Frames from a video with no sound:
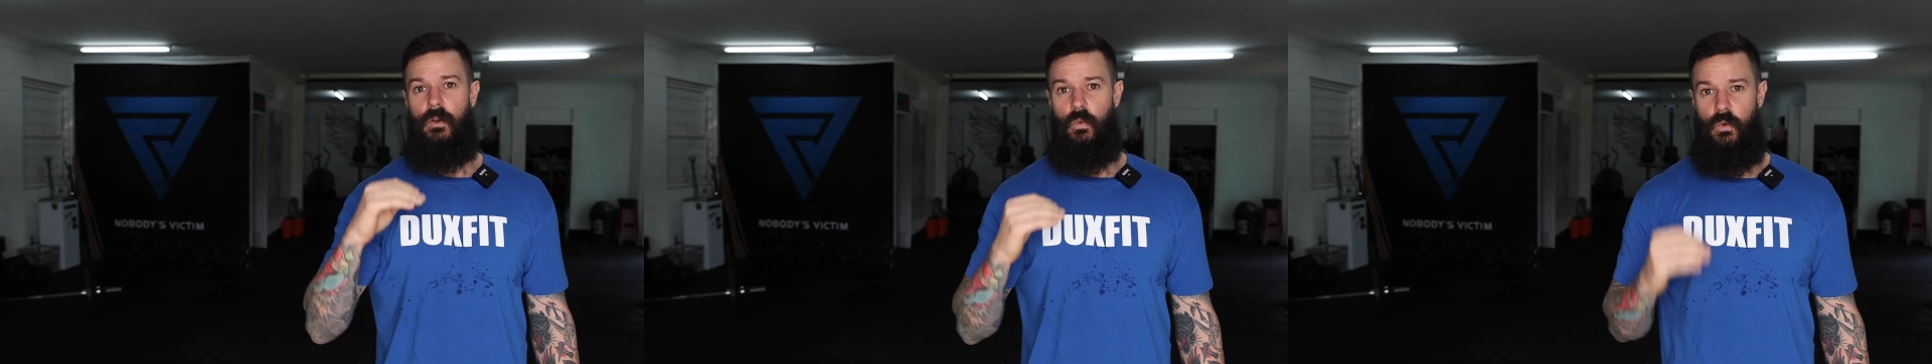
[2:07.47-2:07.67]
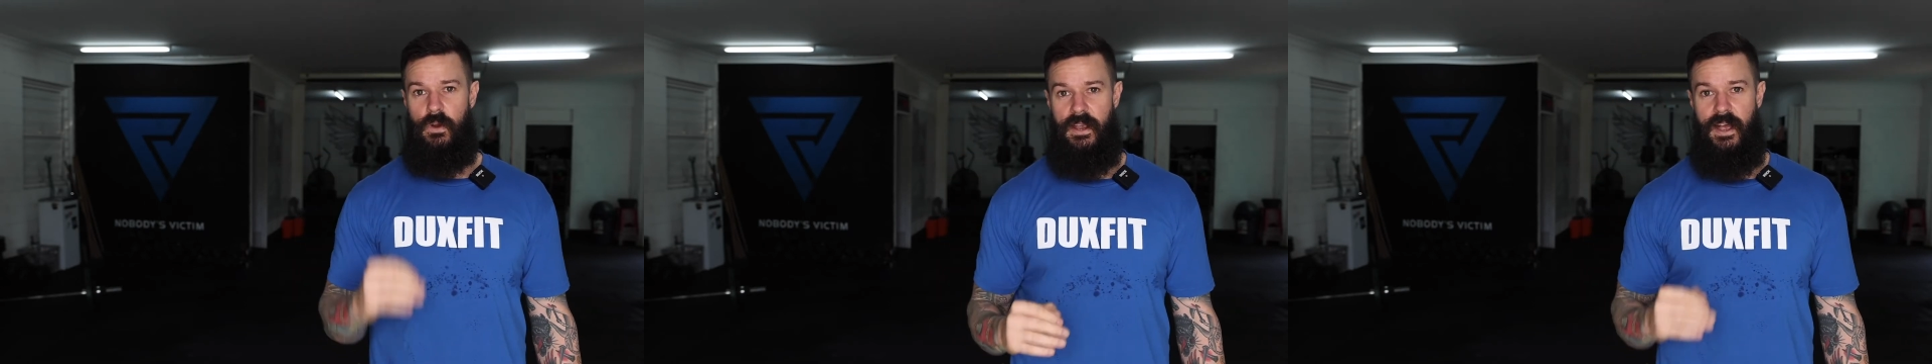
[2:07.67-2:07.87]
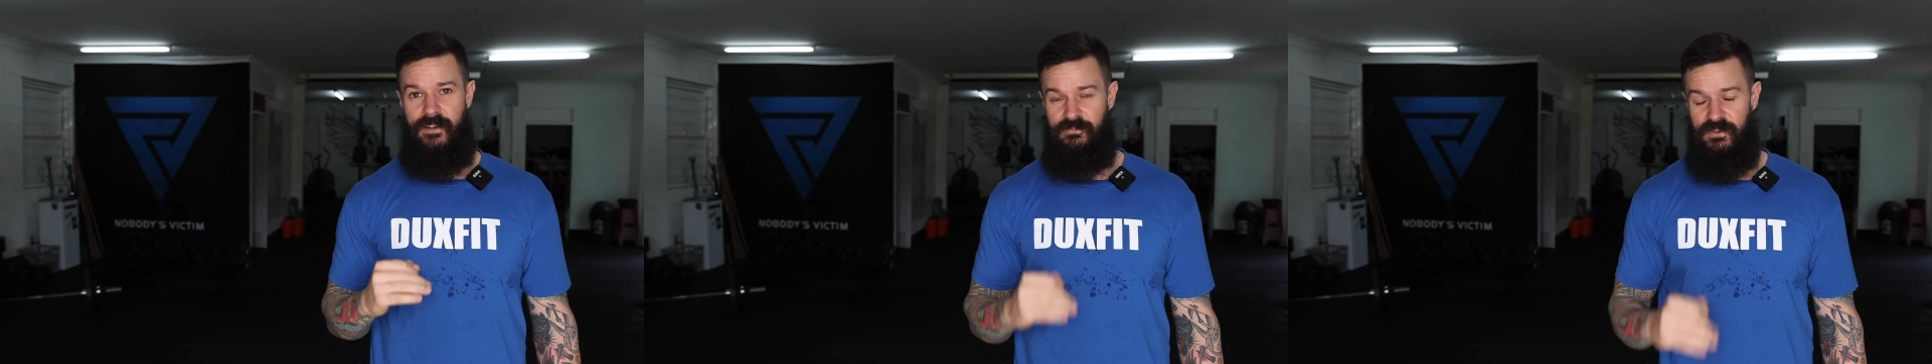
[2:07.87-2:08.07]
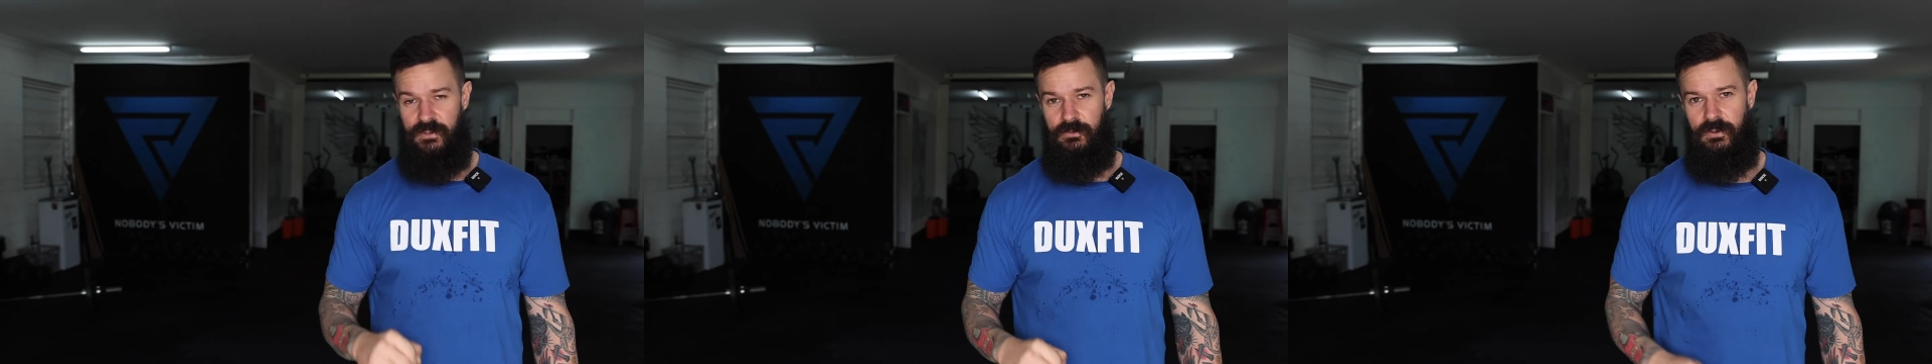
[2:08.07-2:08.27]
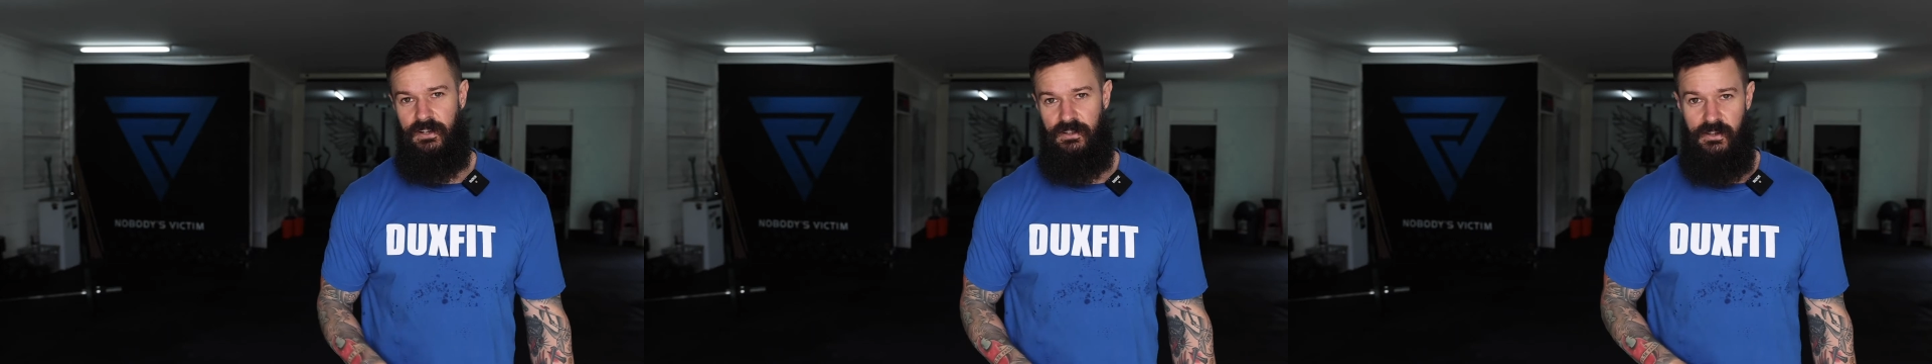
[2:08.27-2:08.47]
We have been
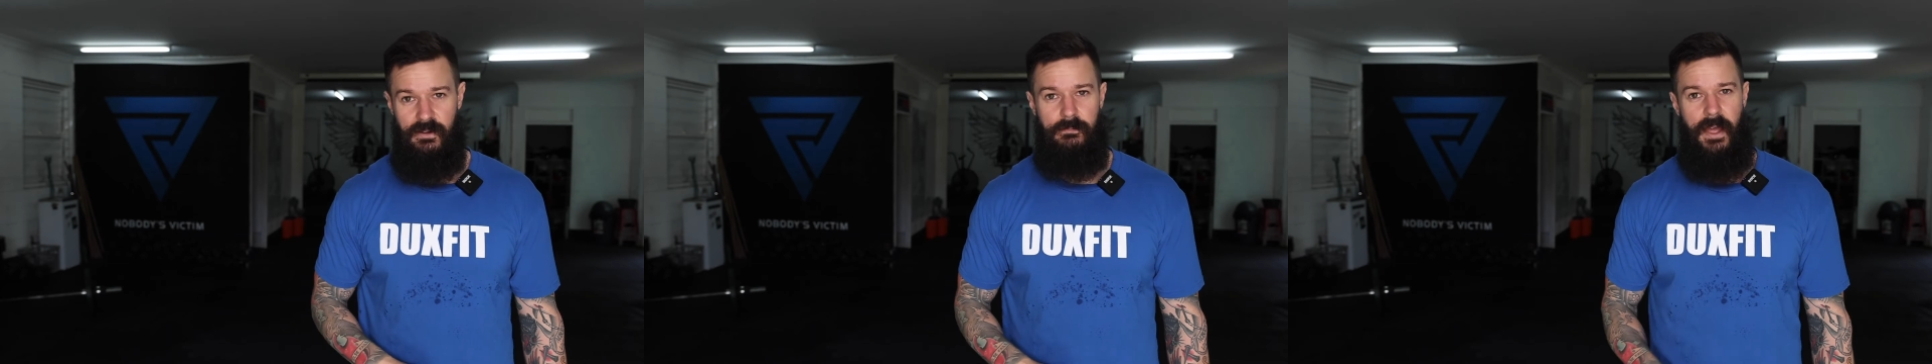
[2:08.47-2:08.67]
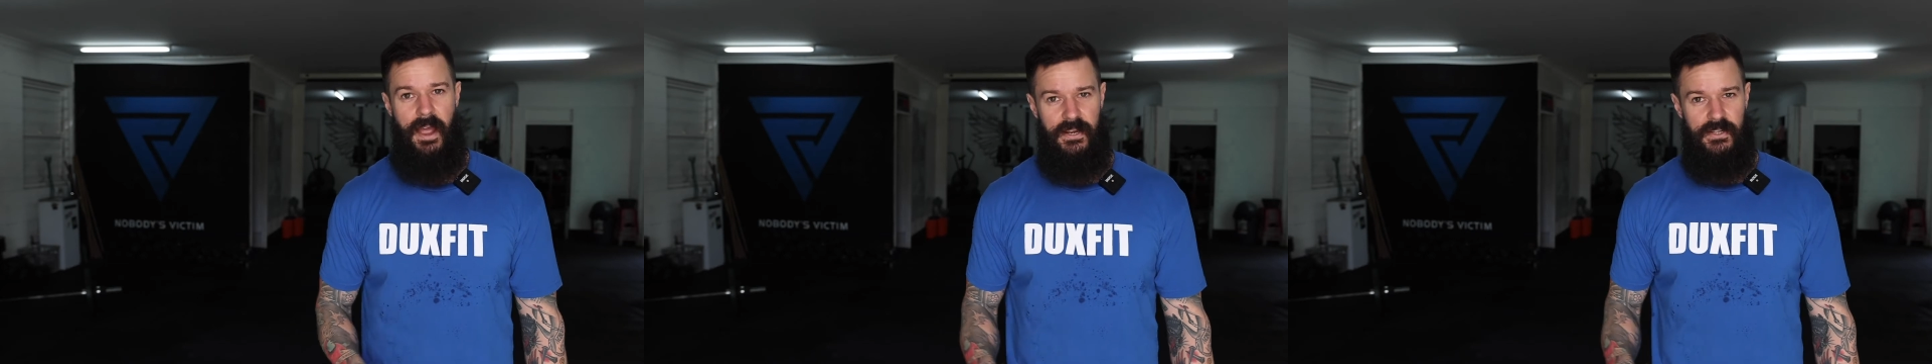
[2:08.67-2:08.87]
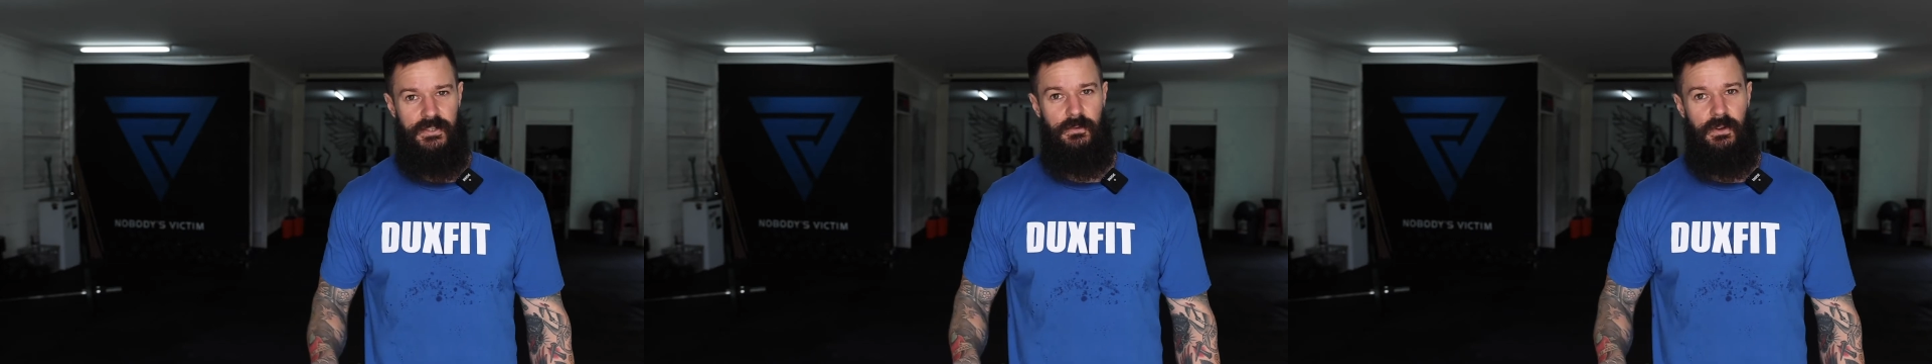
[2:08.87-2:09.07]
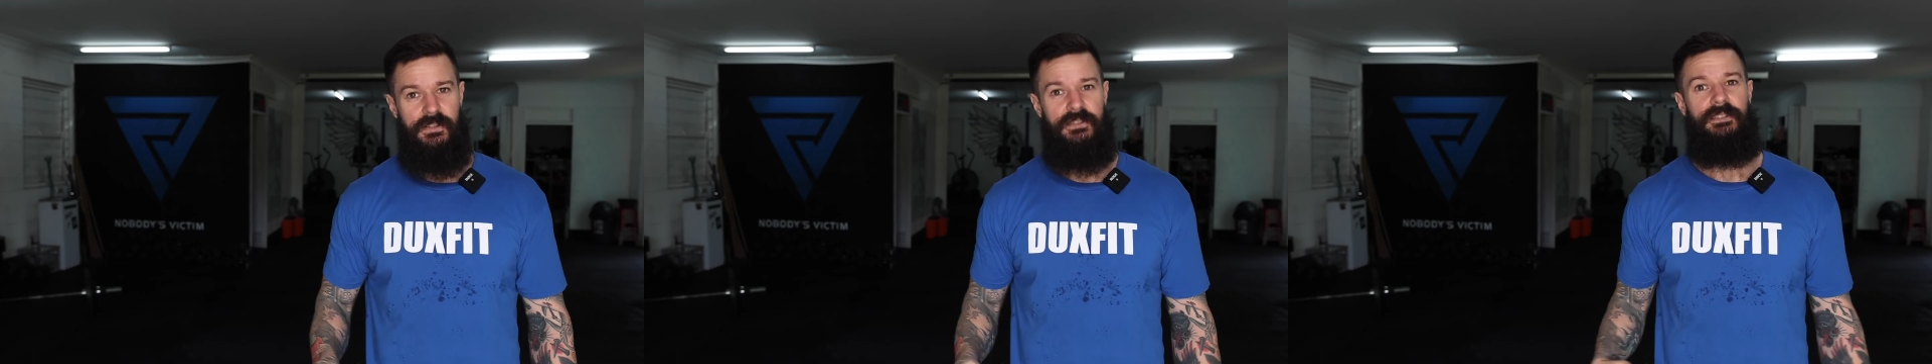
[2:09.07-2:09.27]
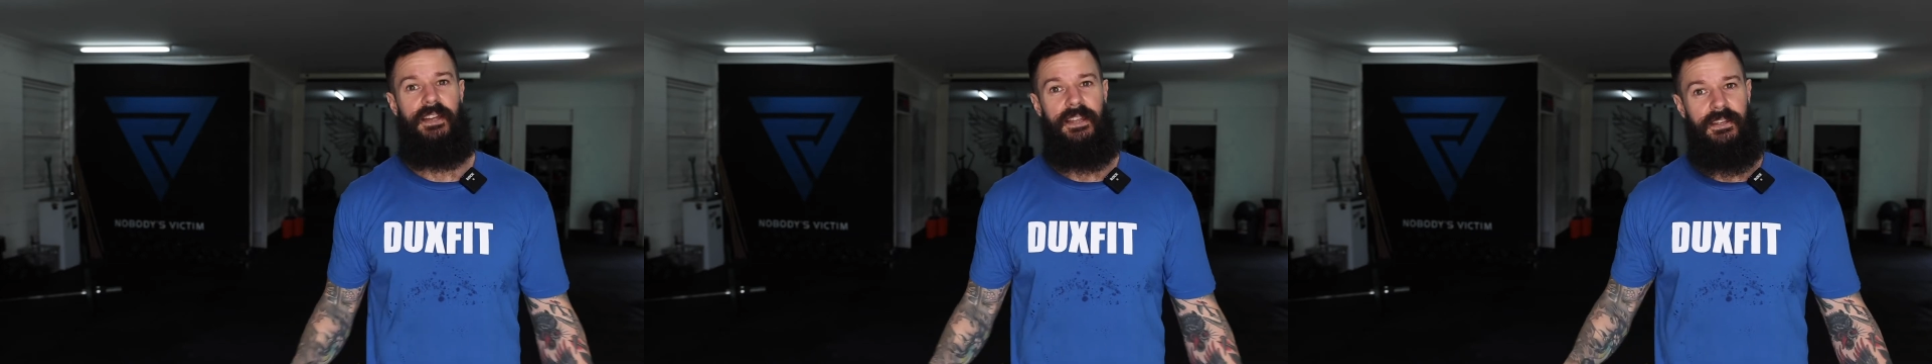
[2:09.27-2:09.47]
doing a lot of back
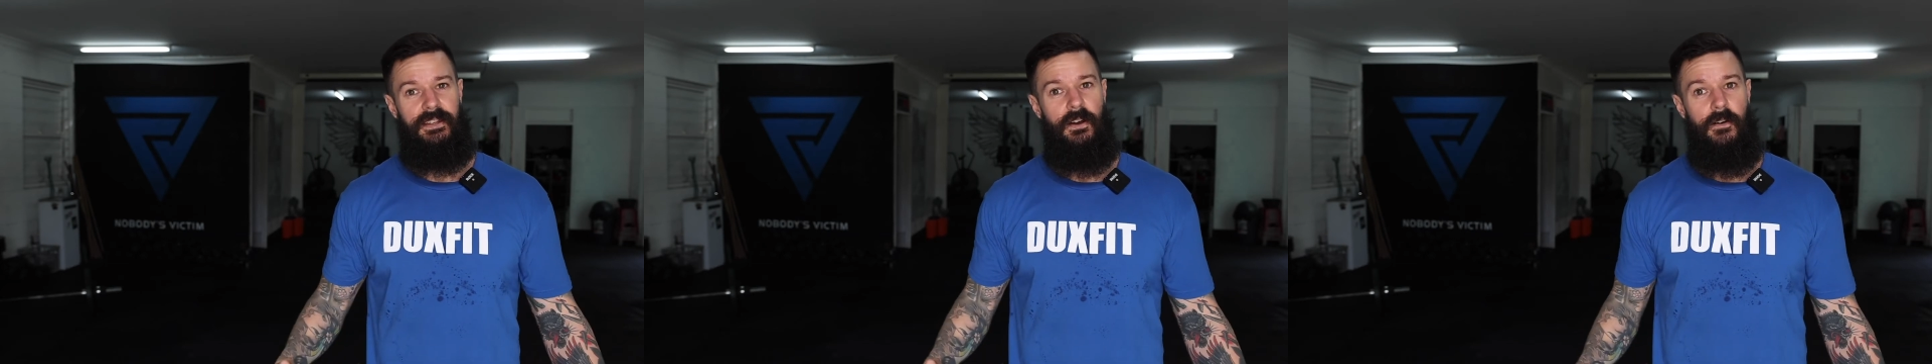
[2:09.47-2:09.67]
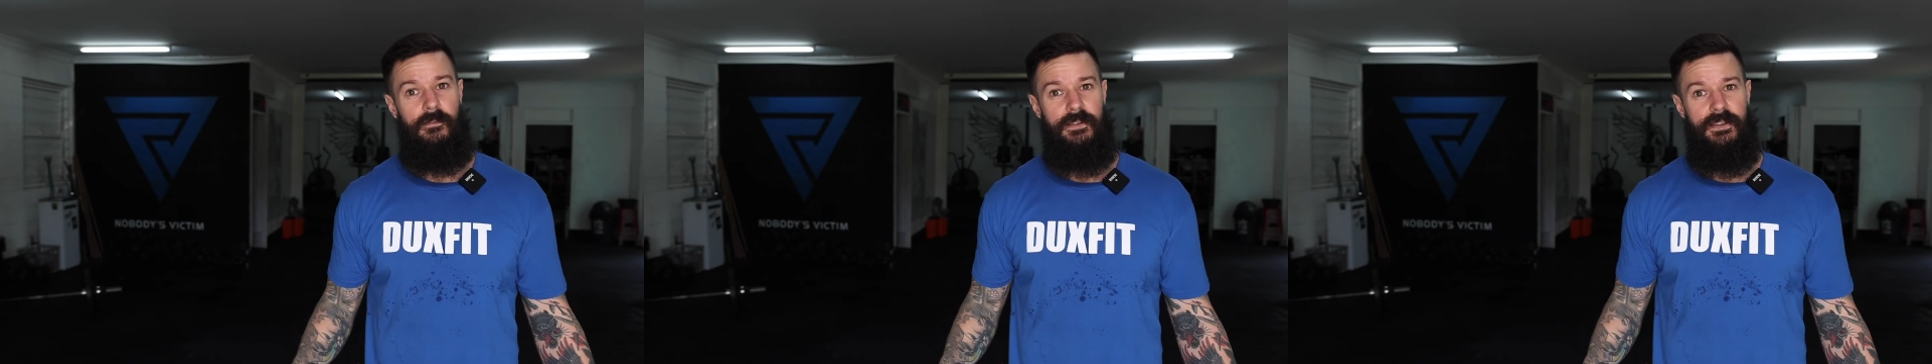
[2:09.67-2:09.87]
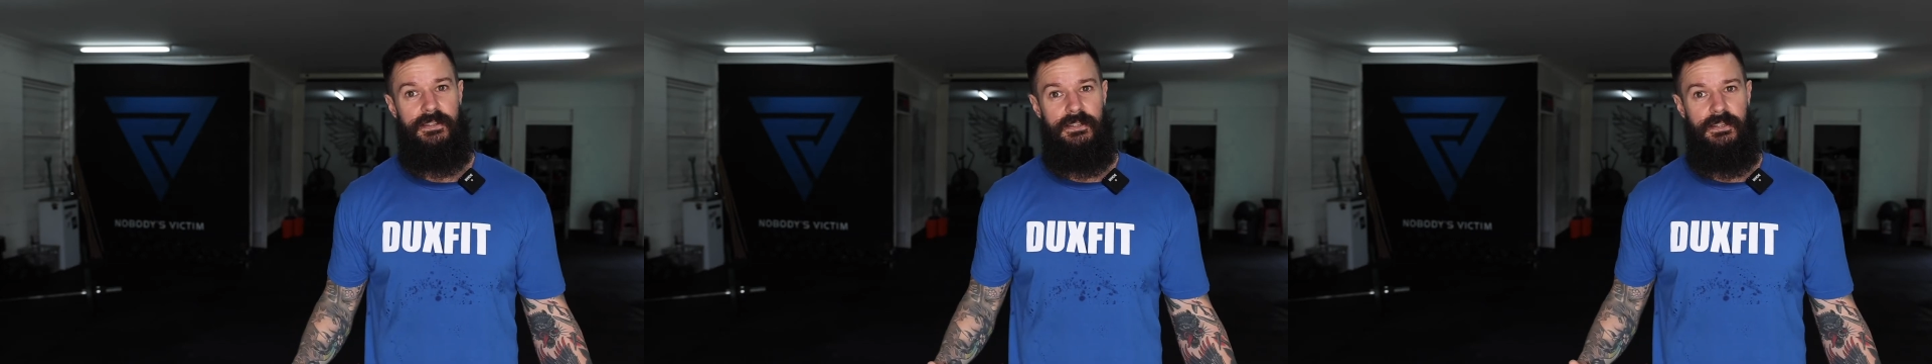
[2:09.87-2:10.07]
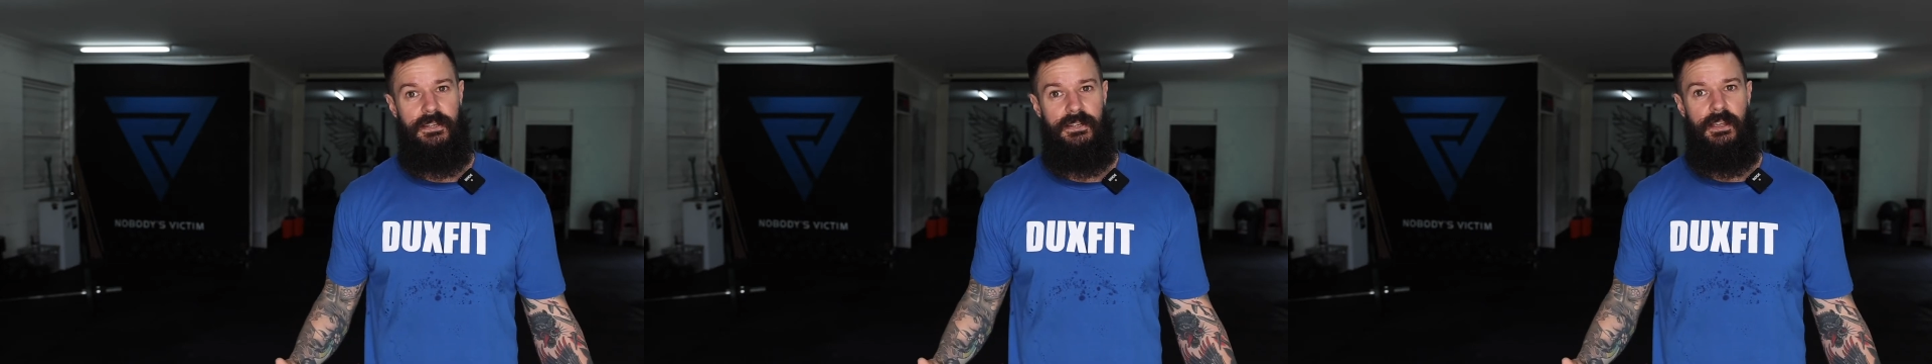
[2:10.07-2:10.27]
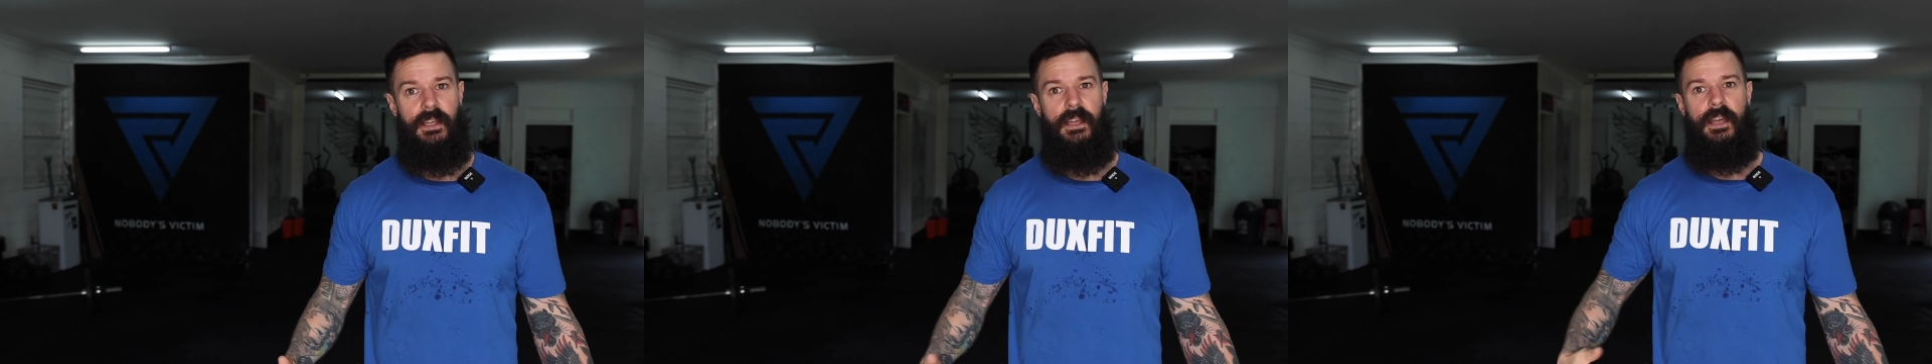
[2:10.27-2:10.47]
squats lately, obviously,